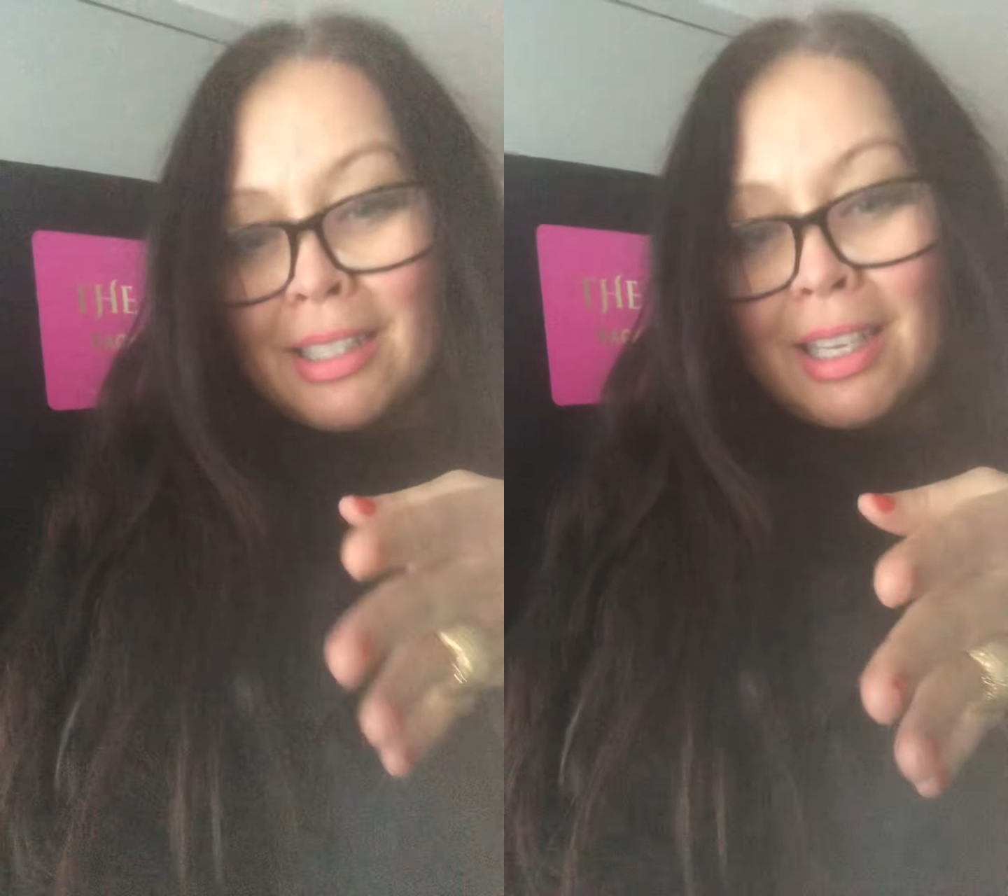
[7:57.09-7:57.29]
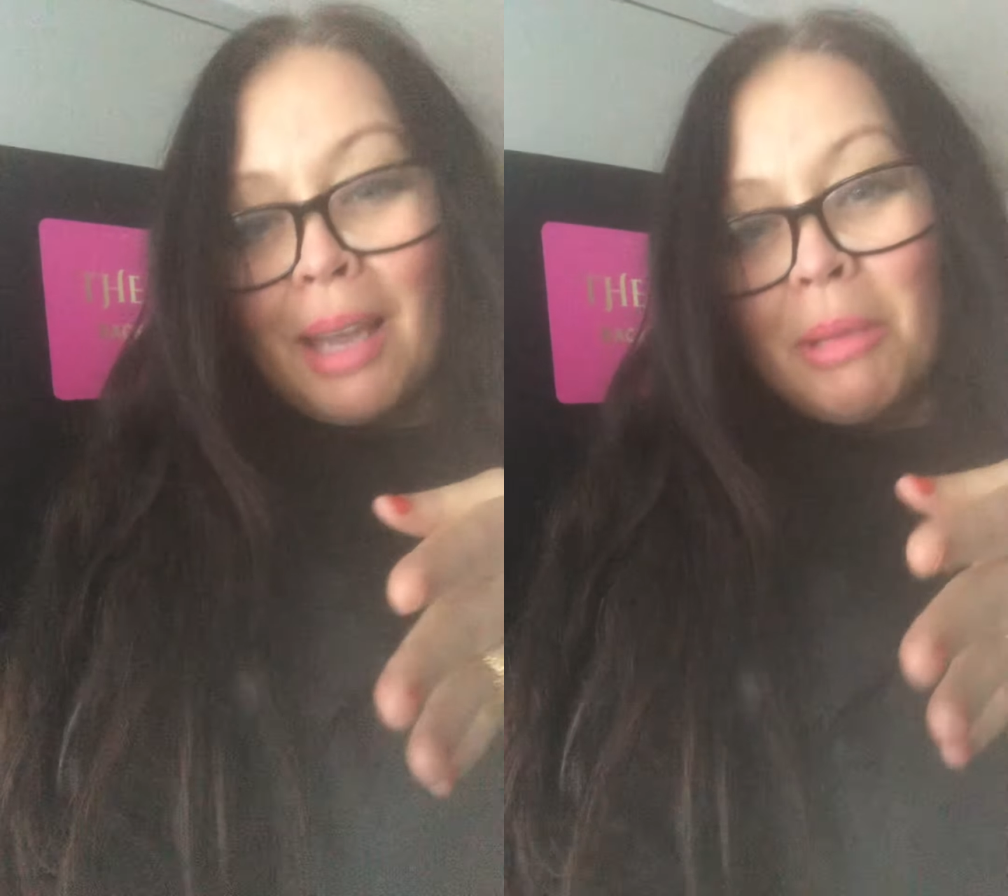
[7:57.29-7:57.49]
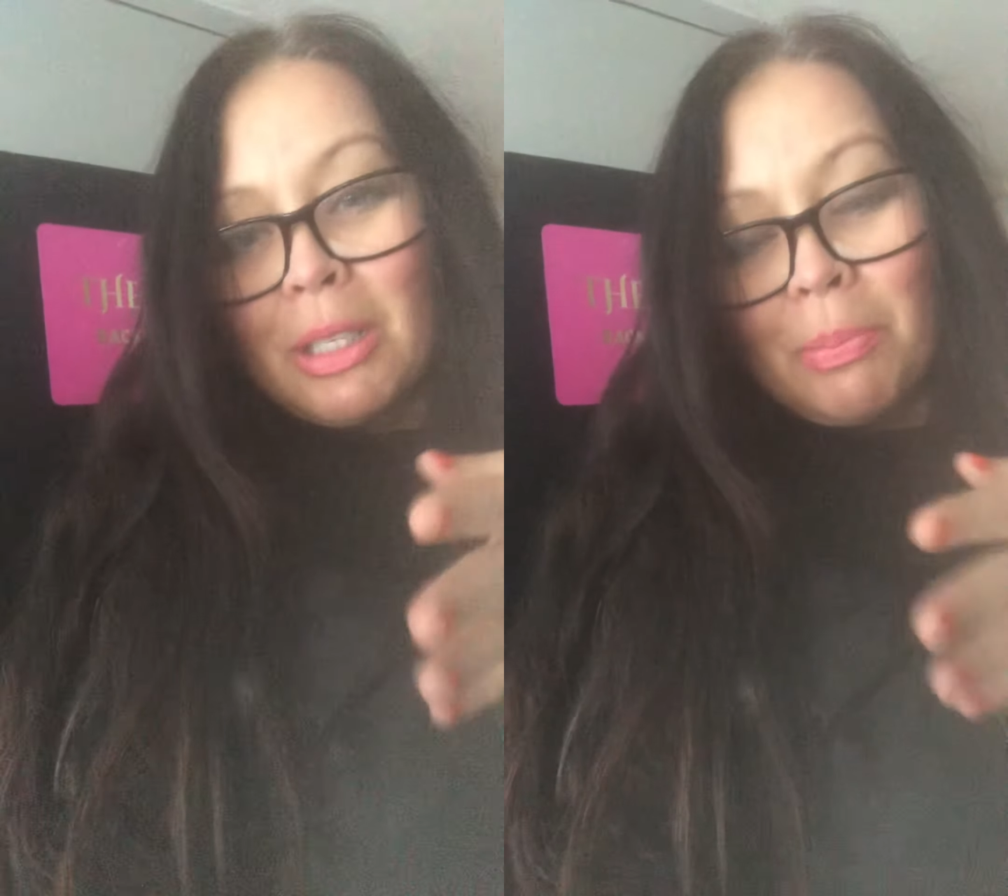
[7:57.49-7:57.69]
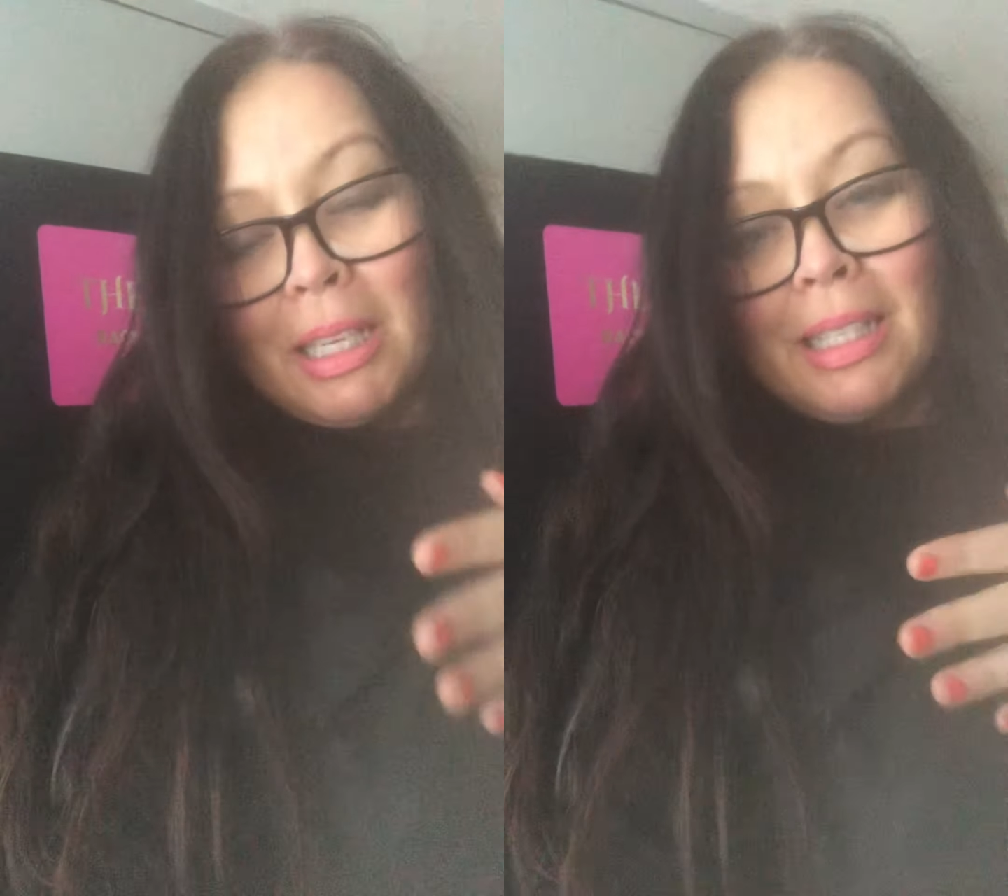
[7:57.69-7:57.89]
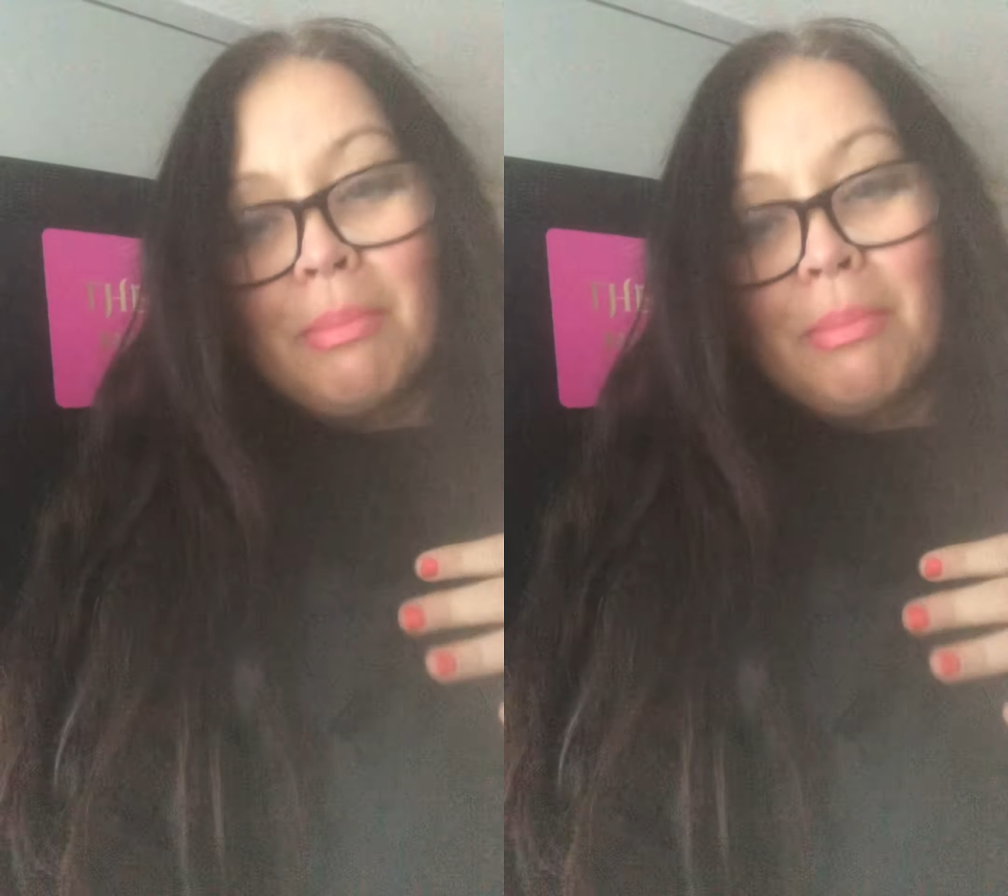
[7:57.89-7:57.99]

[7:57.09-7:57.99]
time and space